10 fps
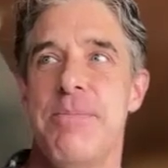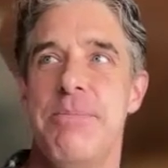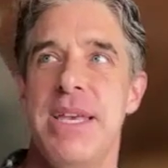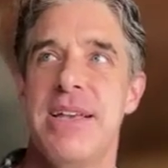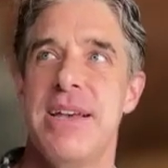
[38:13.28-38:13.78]

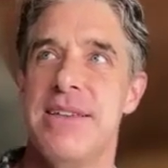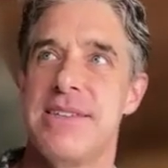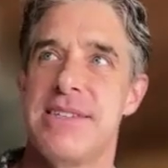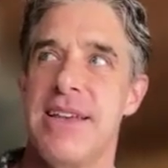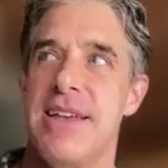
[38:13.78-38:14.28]

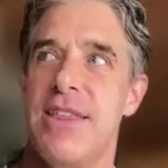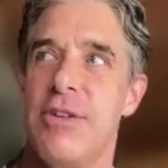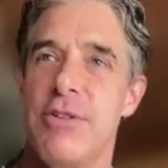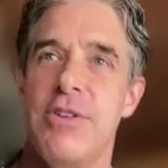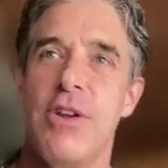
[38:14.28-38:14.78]
because
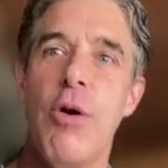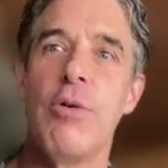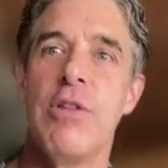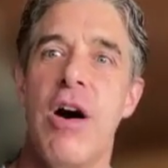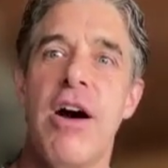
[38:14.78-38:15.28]
they're no
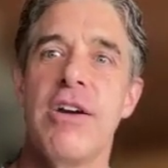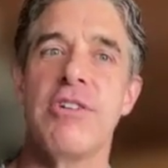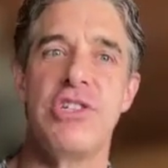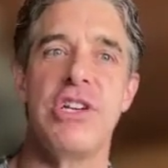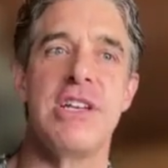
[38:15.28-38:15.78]
longer
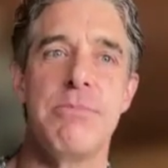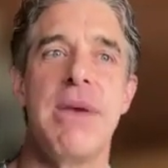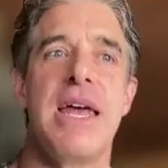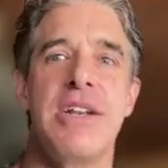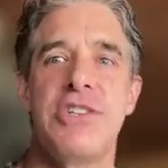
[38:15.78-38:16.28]
just
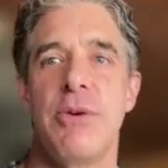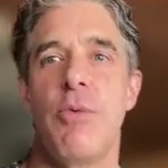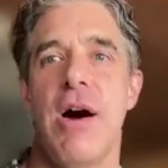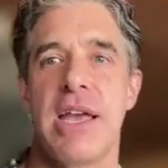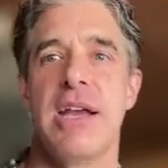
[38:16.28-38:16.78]
managing
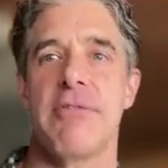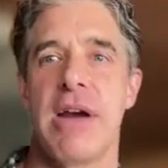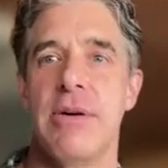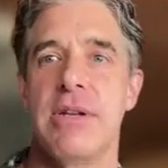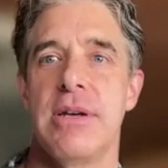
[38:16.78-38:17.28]
walking
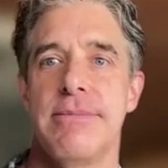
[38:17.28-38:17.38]
around.